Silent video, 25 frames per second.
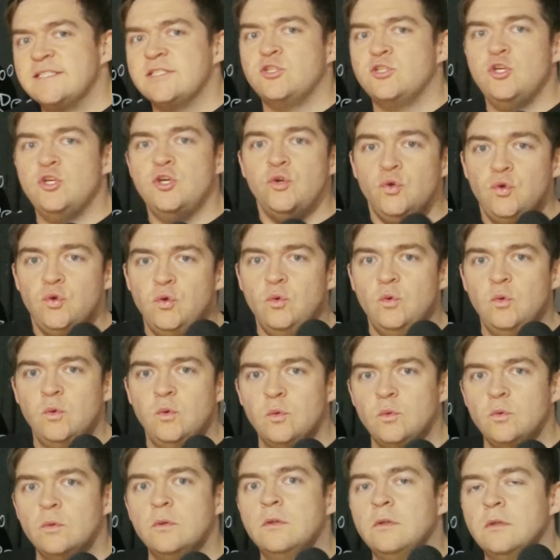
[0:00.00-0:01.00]
2
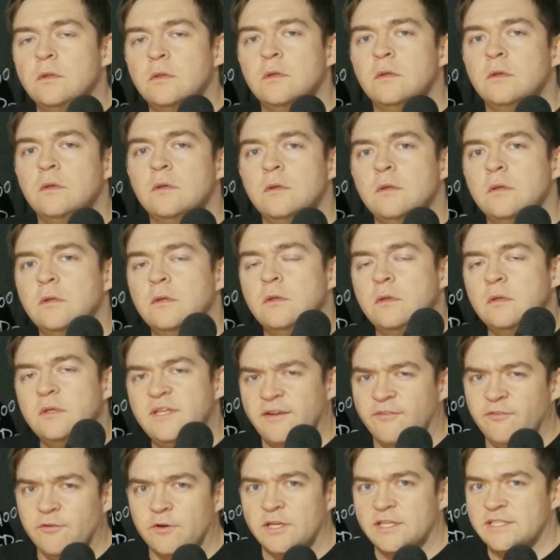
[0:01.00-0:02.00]

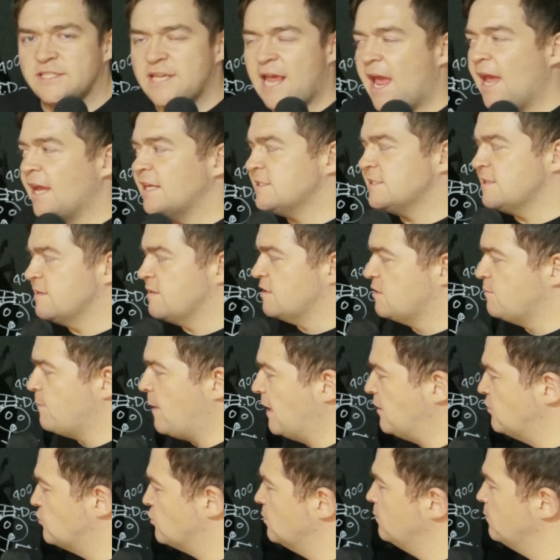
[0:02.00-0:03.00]
different attacks of the
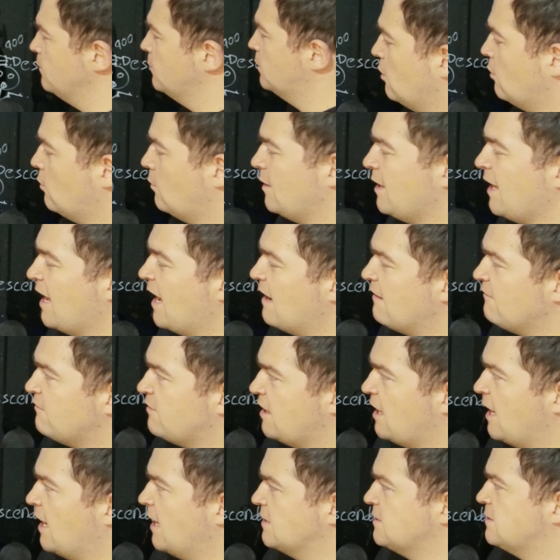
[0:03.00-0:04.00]
spectrum. We have
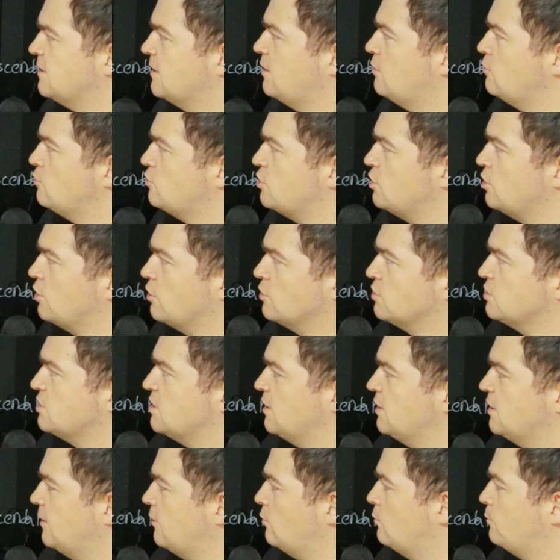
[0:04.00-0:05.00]
the Executioner's
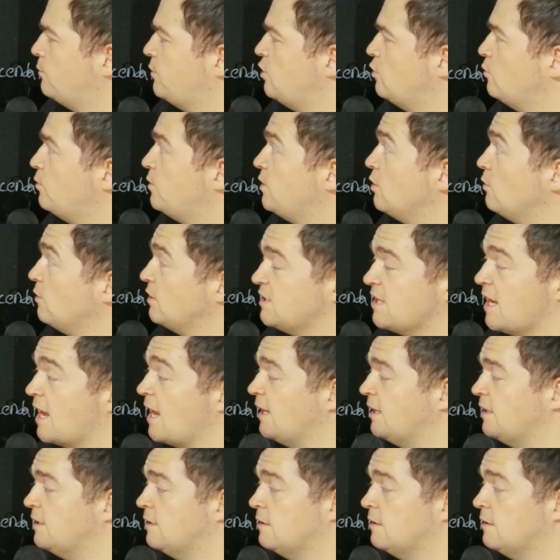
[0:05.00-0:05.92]
little pew pew attack